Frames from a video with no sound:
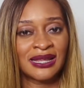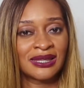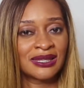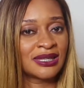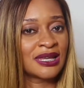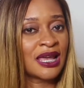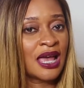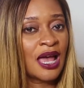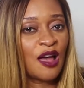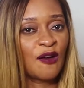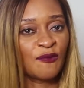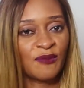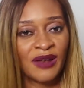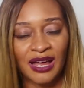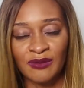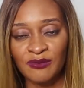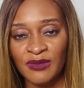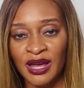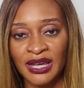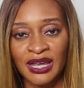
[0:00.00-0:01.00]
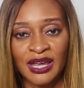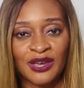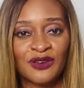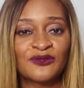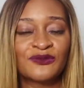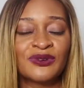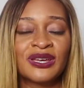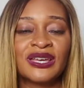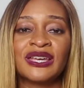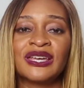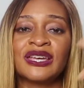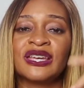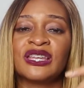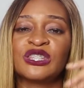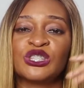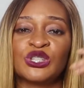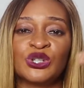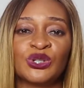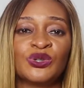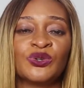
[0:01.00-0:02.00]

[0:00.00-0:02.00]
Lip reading: at black market rate,